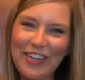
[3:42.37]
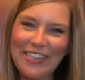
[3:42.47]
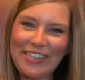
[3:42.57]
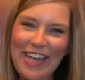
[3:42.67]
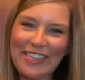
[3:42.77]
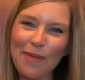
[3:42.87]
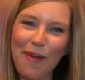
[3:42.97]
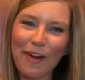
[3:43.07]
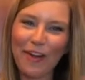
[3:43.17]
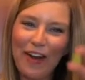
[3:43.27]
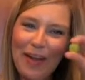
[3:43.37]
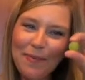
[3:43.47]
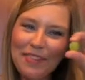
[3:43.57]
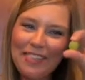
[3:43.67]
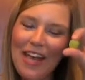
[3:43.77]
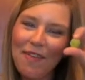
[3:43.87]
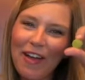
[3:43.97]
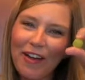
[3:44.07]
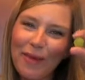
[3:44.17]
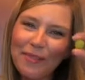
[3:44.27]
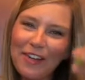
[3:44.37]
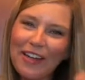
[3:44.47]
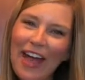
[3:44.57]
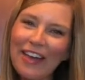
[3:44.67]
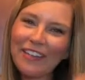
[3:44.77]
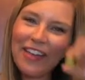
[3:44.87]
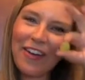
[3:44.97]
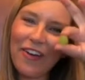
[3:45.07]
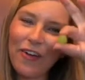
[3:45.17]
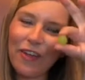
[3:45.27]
gonna slice up our grapes. My grapes are kind of little,